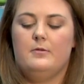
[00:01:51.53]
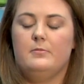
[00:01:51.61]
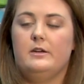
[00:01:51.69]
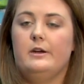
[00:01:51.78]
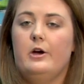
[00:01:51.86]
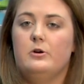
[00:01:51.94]

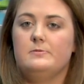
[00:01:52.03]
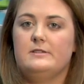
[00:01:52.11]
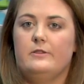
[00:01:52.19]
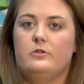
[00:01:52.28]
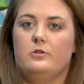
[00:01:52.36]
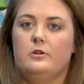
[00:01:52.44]
in hopes
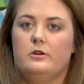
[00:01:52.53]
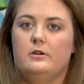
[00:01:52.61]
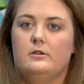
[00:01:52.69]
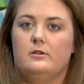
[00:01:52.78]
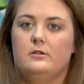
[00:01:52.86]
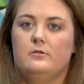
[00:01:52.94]
that they're going
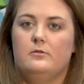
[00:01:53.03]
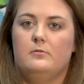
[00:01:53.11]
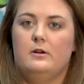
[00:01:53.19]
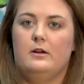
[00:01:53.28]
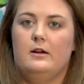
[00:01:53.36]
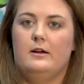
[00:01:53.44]

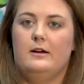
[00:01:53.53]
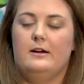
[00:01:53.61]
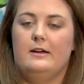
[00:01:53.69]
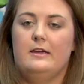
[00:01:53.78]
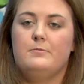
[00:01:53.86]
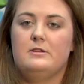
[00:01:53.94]

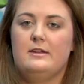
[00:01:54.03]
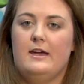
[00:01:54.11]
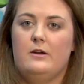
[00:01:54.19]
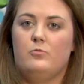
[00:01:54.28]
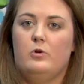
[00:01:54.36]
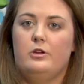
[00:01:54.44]
to
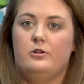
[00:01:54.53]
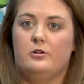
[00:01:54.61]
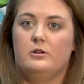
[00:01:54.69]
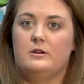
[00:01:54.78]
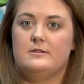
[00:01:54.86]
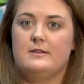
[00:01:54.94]
imitate what you're
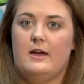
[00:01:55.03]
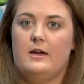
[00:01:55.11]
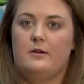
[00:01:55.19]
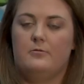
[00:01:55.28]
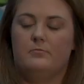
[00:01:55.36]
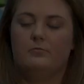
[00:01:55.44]
going to say.
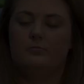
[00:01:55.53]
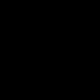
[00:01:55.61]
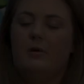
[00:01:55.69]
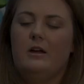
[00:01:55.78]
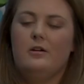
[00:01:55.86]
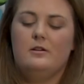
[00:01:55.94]

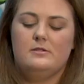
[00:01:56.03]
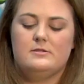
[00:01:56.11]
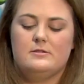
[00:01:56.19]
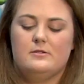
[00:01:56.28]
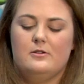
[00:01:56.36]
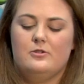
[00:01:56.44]

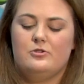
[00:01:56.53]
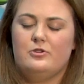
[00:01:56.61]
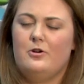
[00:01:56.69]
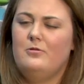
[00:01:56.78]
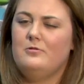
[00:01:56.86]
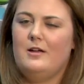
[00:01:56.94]
Parents
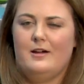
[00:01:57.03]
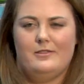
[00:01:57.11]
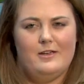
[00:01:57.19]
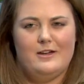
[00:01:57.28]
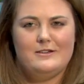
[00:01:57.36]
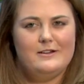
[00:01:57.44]
don't like
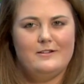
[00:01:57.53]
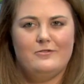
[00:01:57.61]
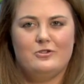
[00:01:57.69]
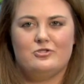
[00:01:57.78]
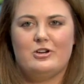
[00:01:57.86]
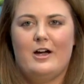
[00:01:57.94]
the idea of
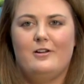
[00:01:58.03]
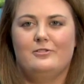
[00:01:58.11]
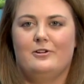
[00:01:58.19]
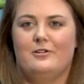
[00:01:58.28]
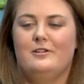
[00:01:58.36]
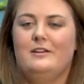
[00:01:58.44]
their child
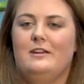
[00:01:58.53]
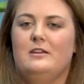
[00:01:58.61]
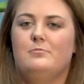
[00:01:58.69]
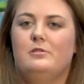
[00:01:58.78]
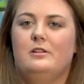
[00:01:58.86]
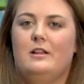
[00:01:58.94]
learning
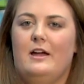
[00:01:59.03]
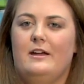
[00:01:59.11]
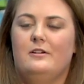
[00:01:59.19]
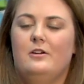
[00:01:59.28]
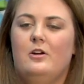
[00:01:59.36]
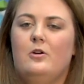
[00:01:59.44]
impolite